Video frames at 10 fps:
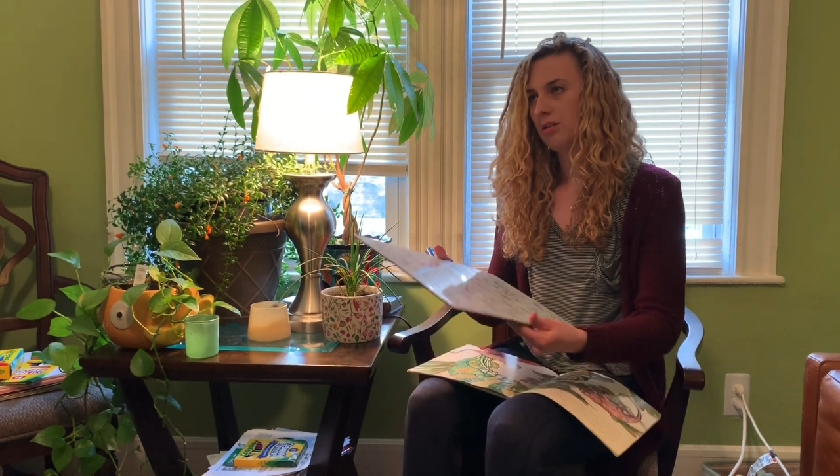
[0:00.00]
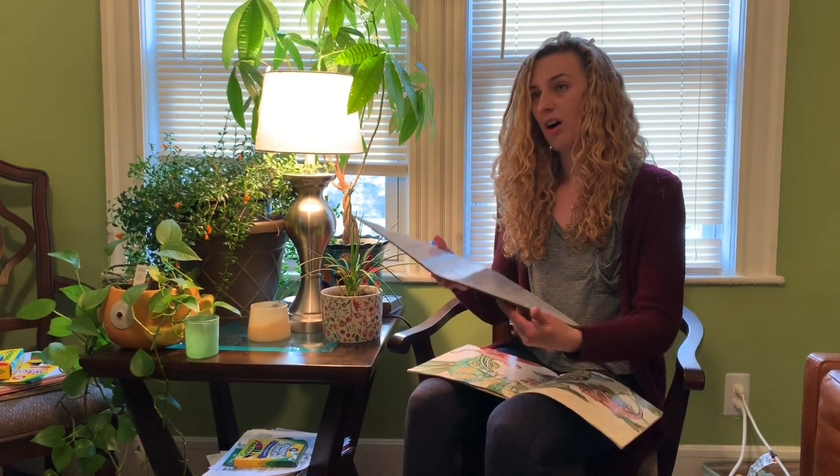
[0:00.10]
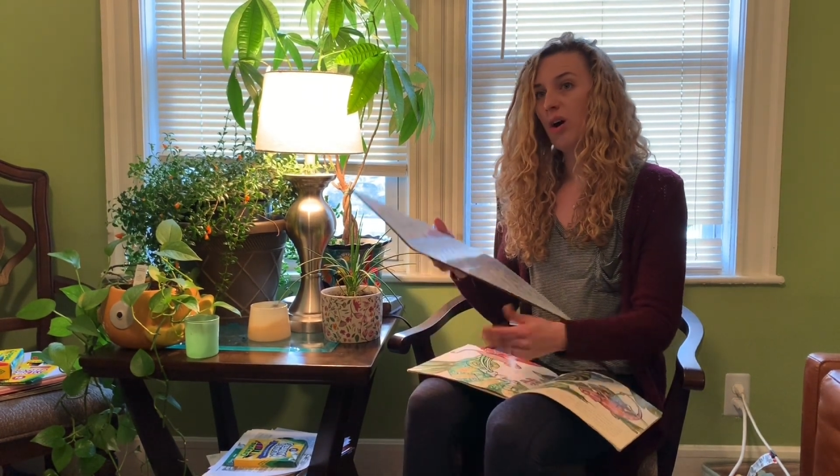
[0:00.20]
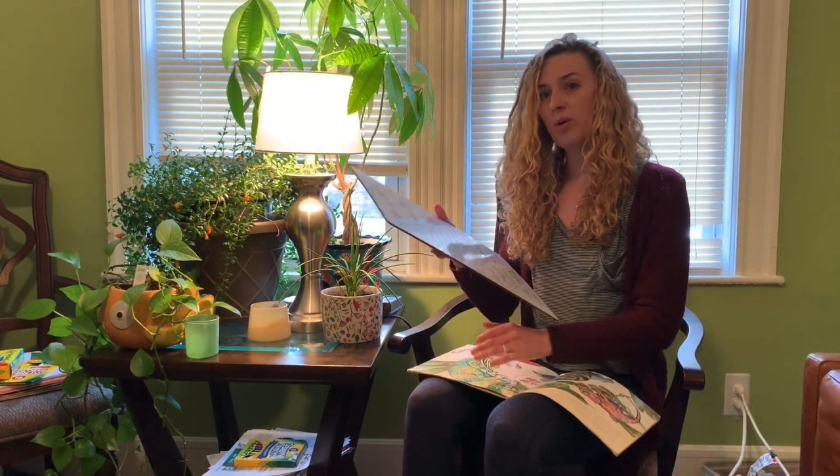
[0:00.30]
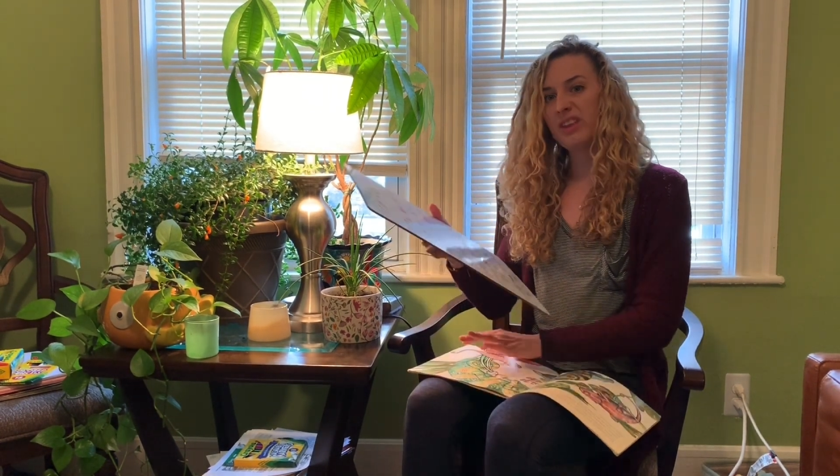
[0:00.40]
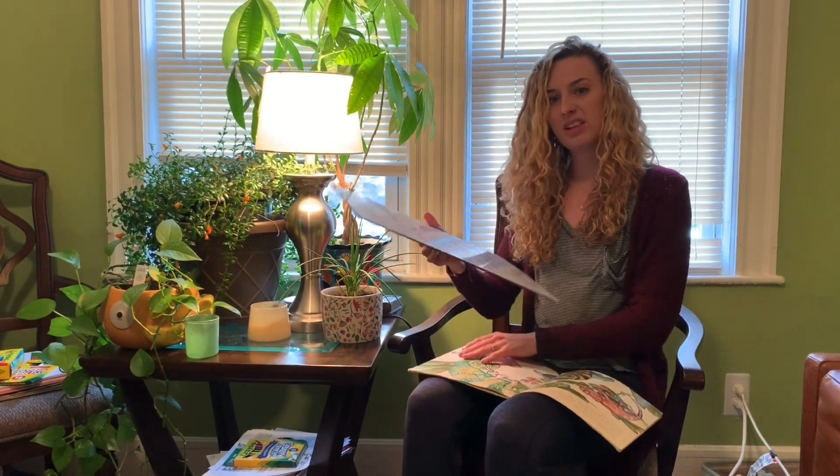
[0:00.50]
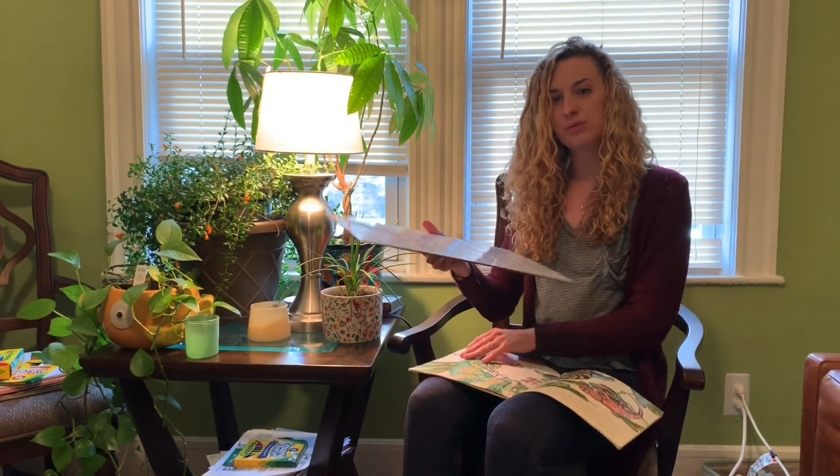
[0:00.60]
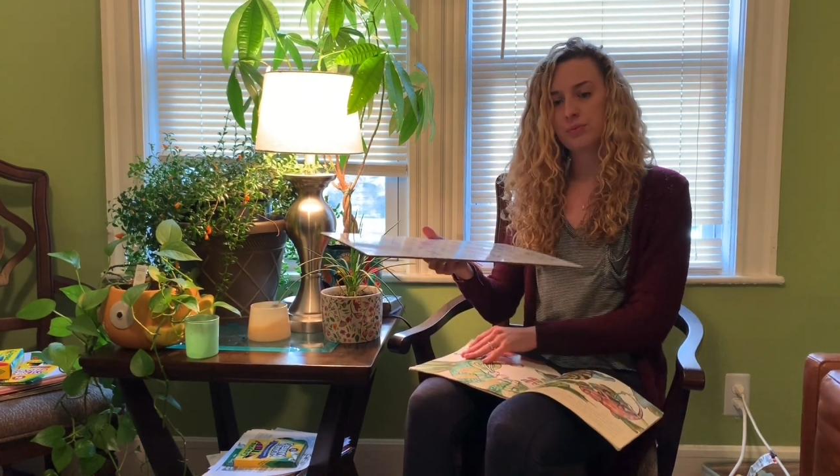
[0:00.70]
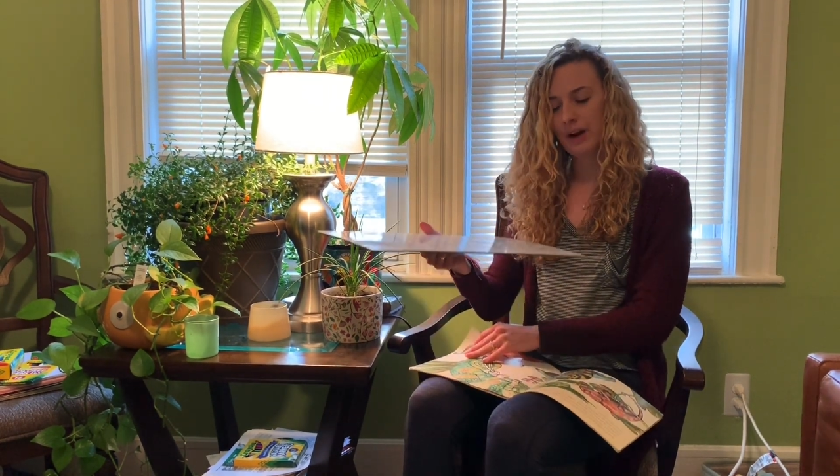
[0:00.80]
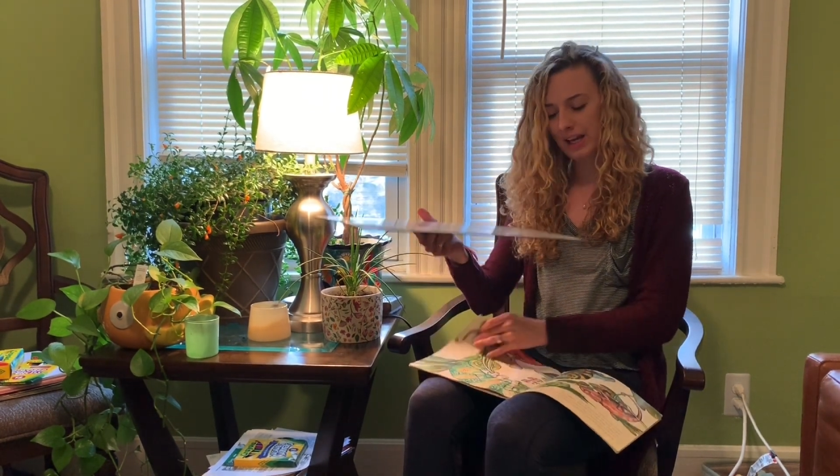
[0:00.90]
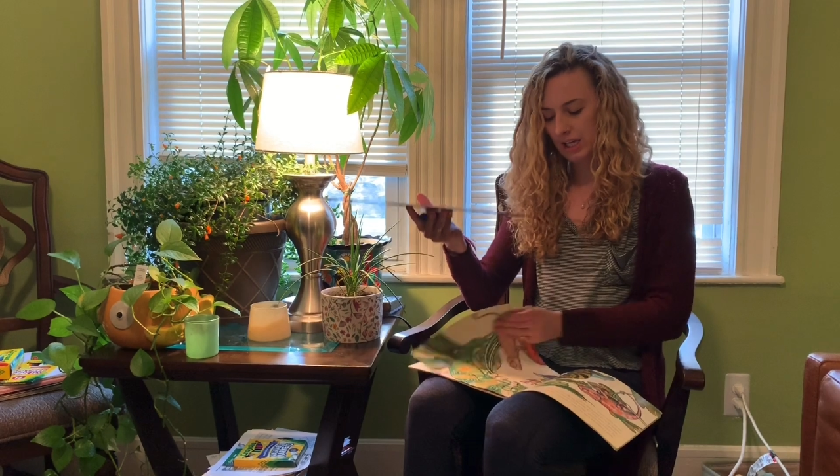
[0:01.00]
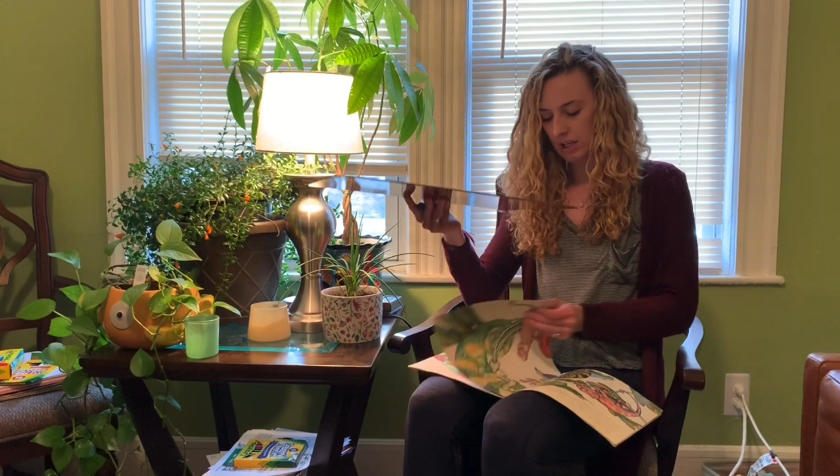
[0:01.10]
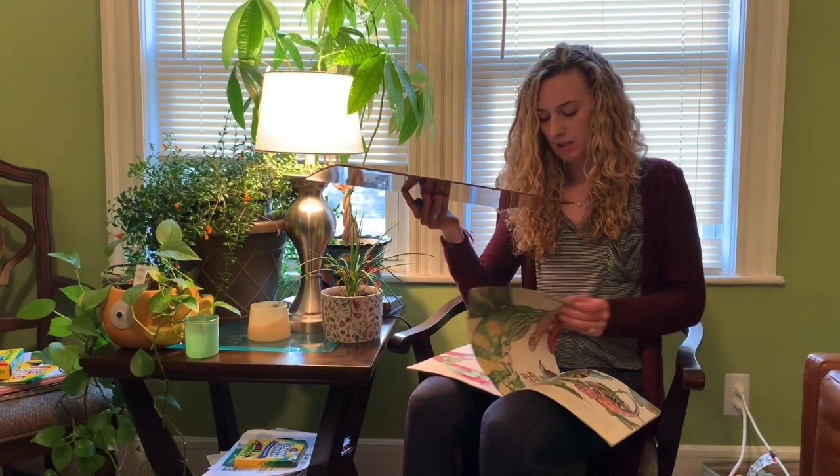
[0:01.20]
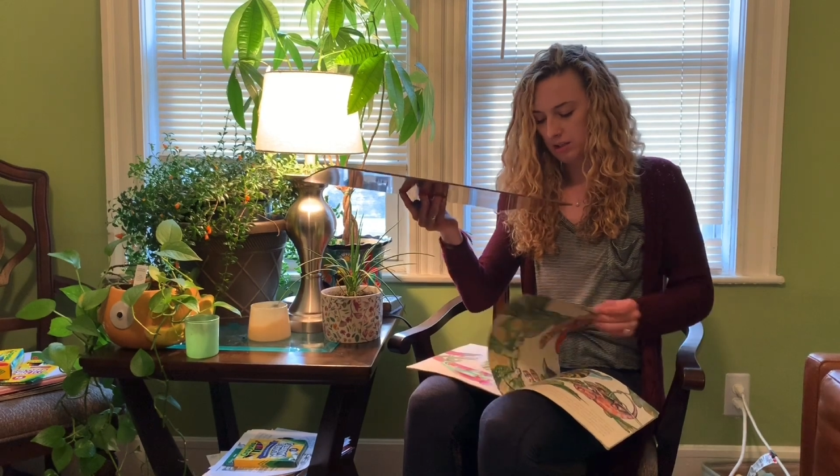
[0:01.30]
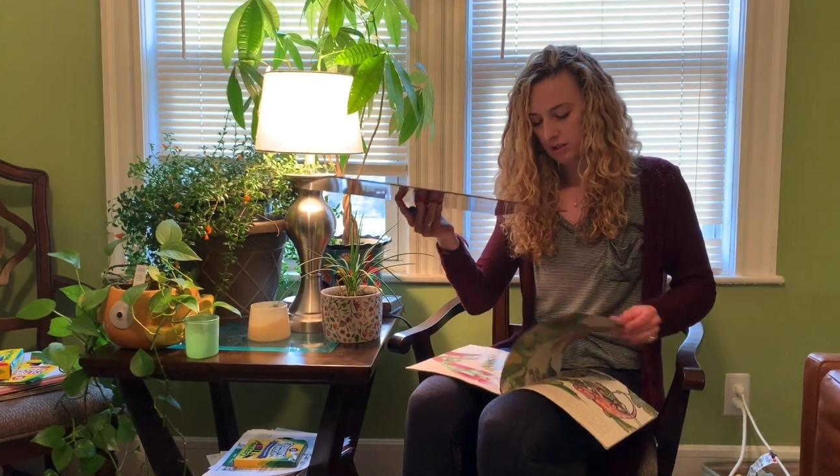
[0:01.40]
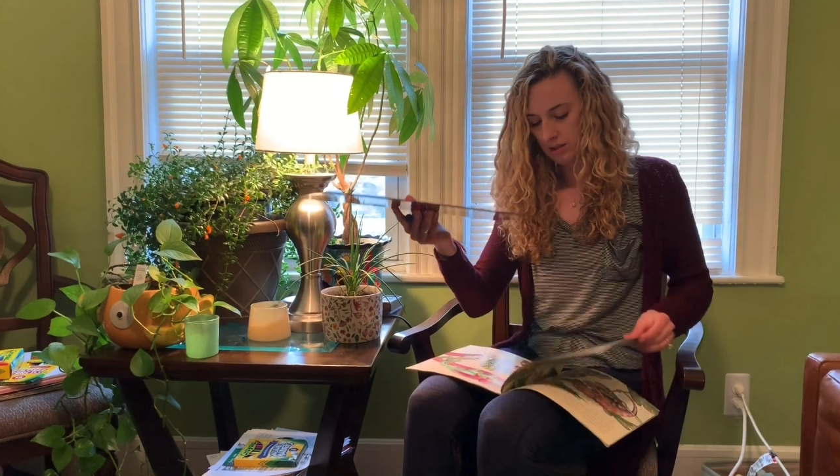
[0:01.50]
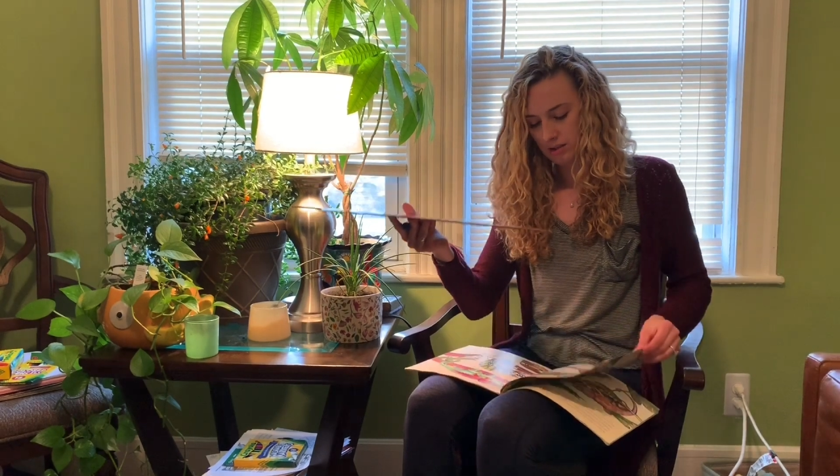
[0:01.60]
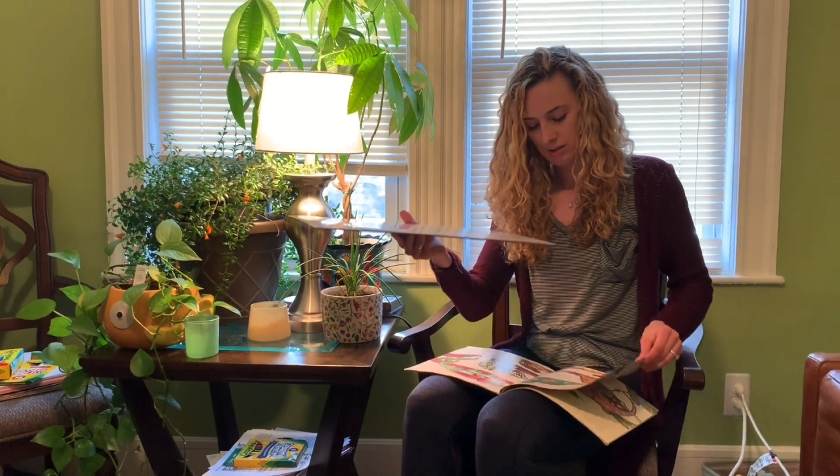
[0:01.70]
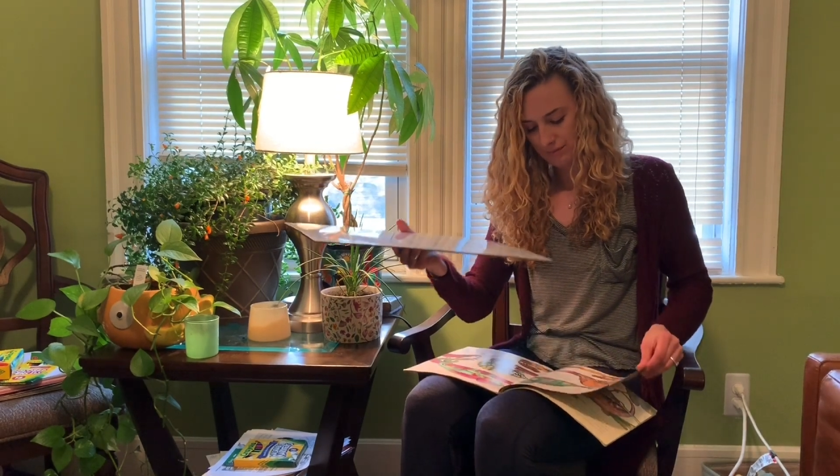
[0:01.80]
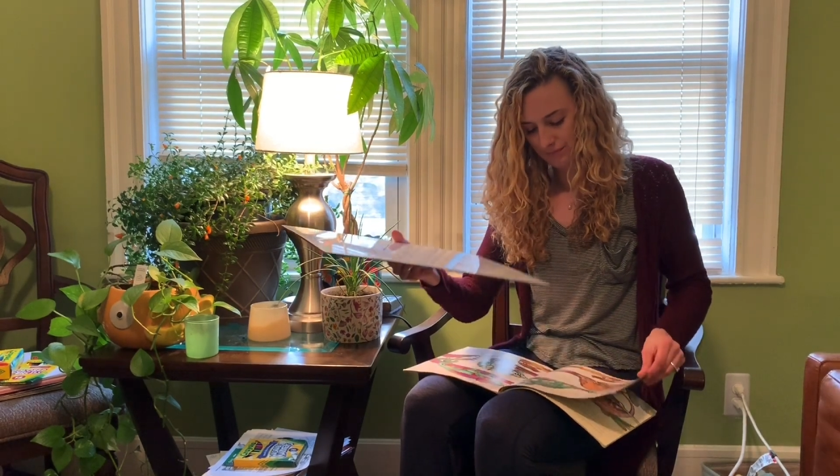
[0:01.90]
Oh, that's right.
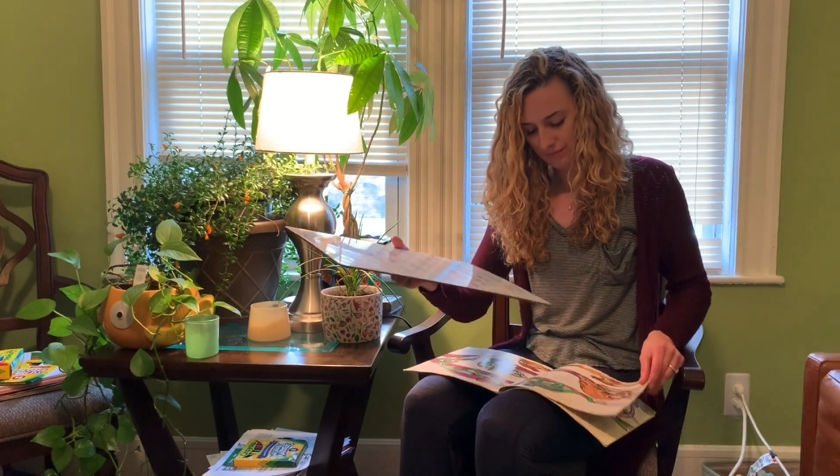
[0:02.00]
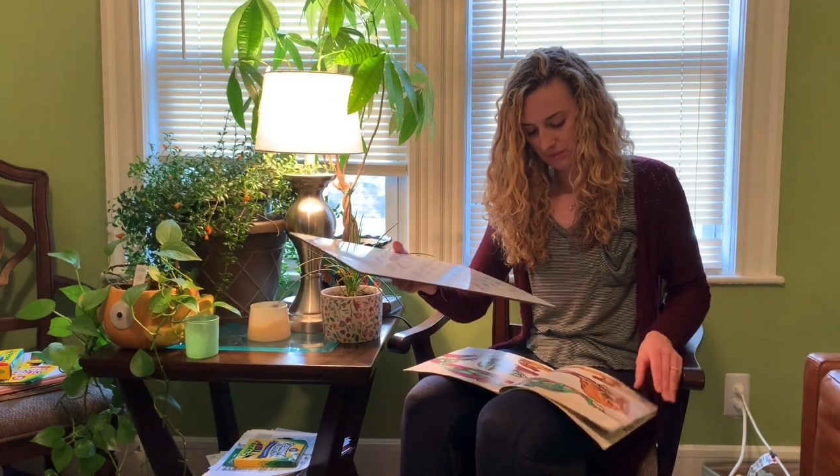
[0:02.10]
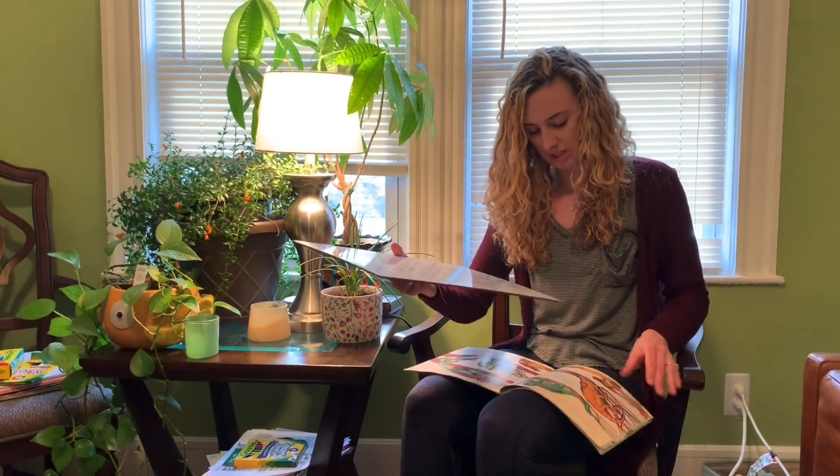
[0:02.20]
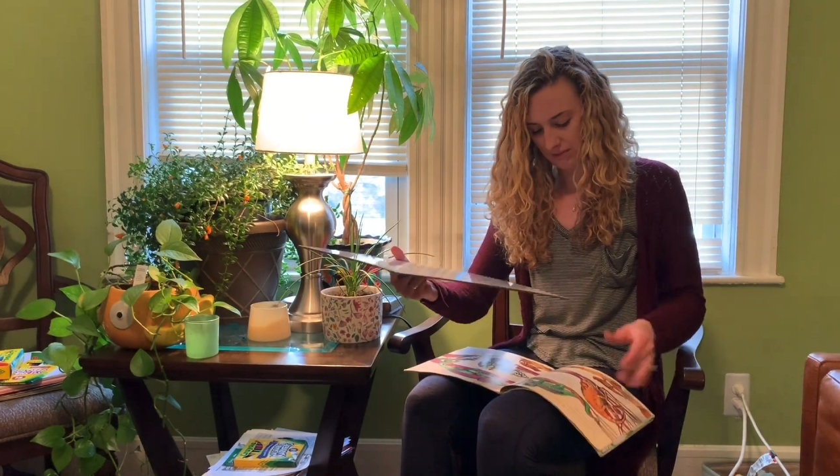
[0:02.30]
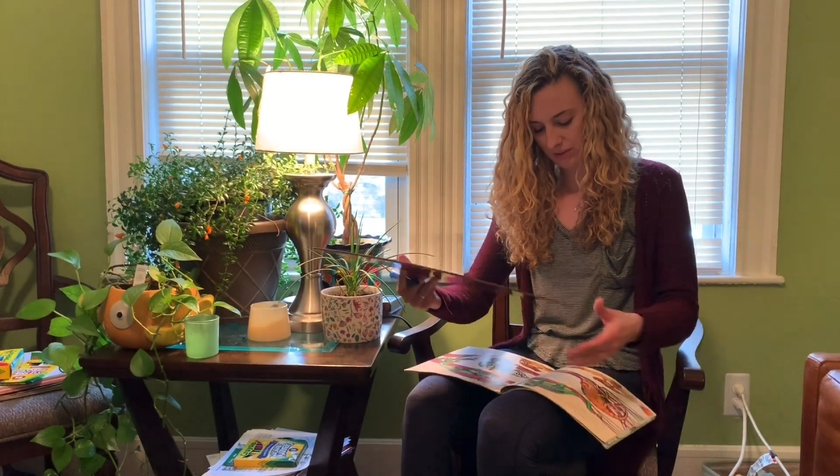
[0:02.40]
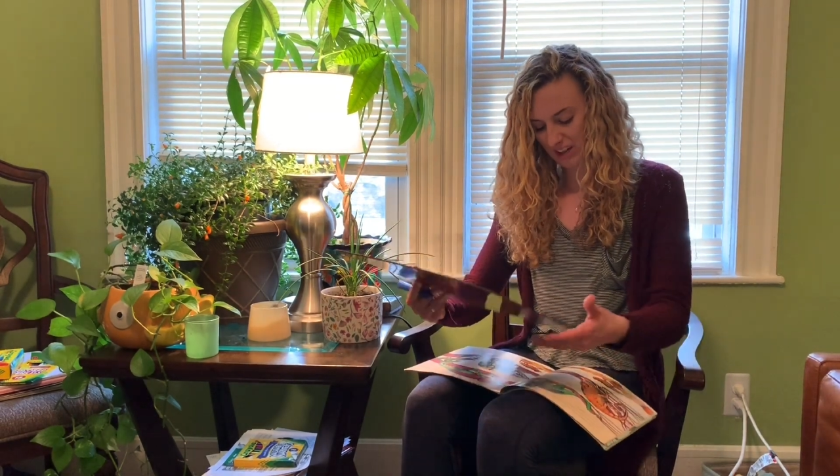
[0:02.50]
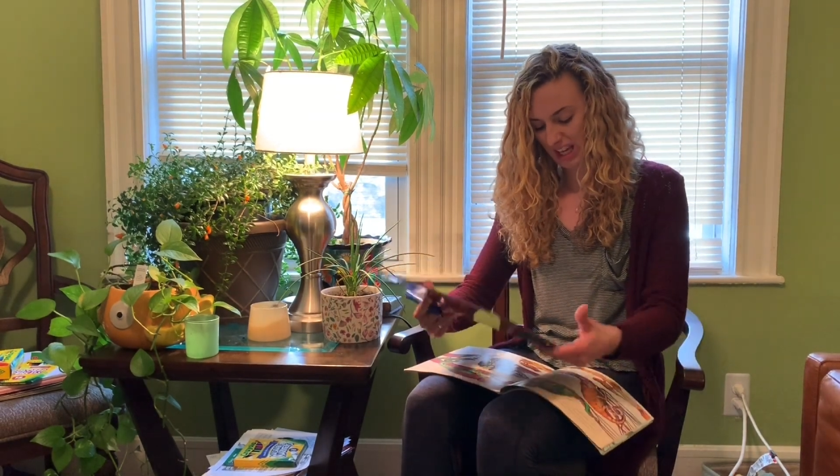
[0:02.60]
If they're